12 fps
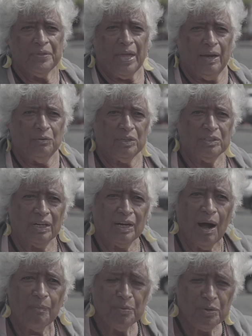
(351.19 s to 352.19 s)
And one of the
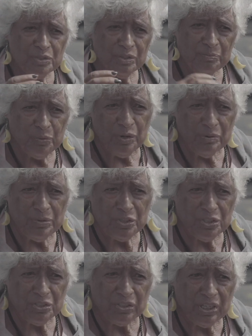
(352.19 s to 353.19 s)
kapus of the
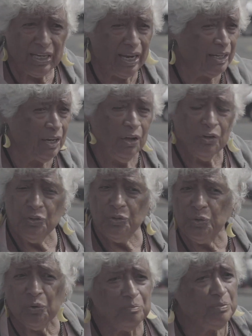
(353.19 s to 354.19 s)
prohibitions of the land, you
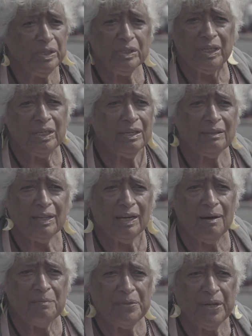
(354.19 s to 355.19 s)
don't build anything
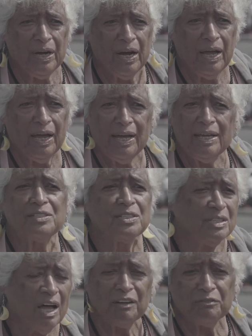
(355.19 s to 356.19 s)
up there. It's
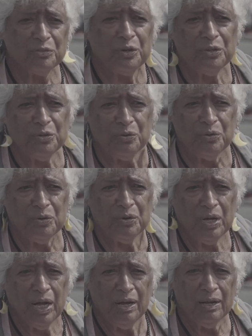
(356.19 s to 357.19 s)
not for you.
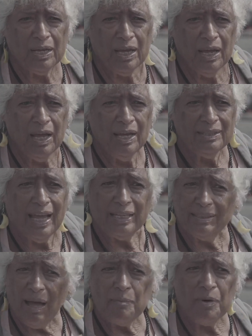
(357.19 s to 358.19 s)
Okay?
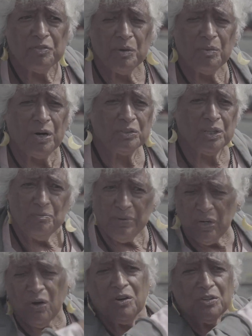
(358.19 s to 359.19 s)
That top of the mountain
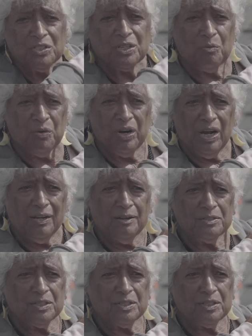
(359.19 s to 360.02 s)
belongs somewhere else.